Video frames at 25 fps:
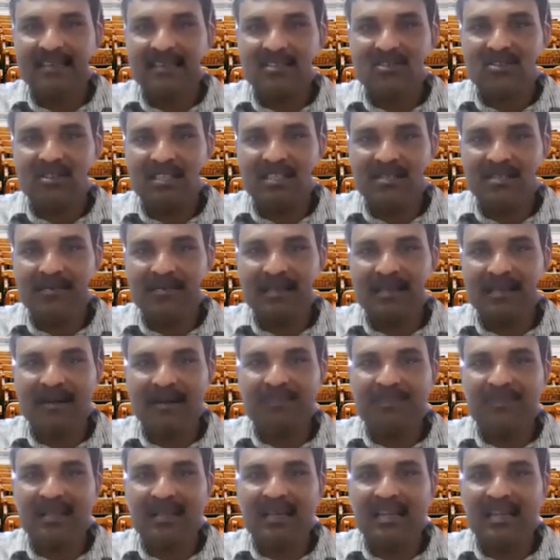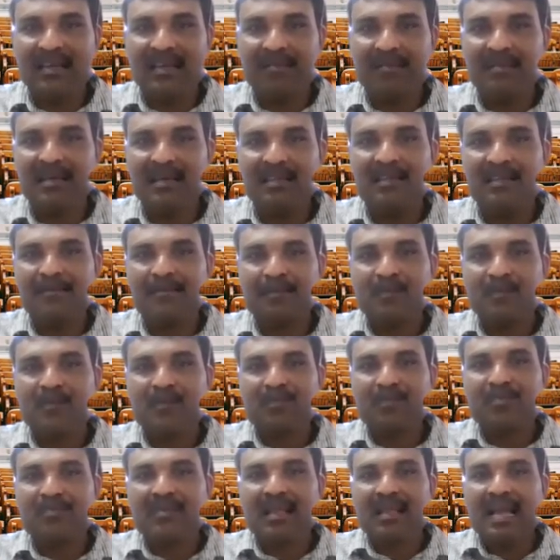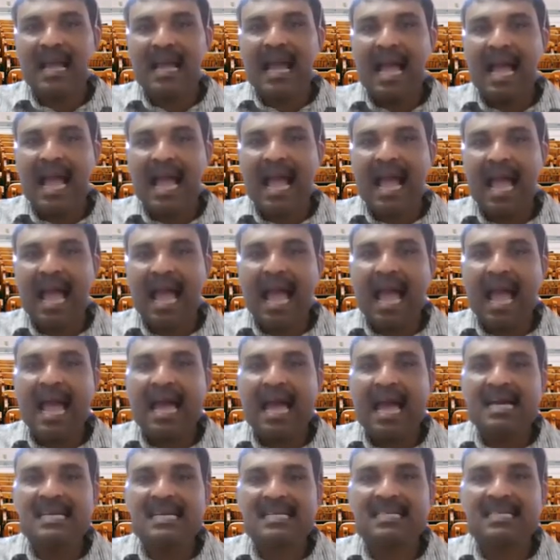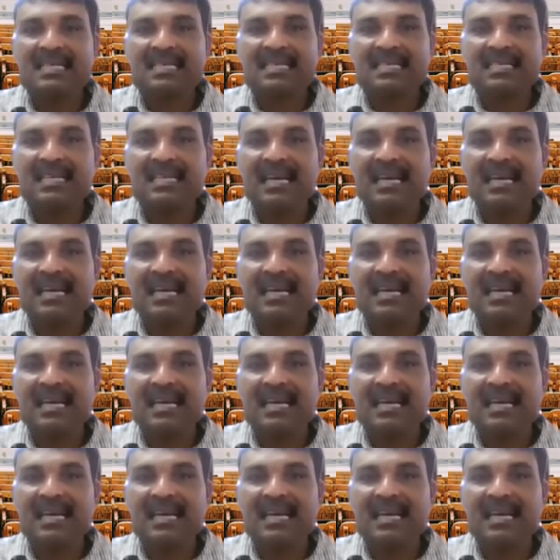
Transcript: So this becomes limit x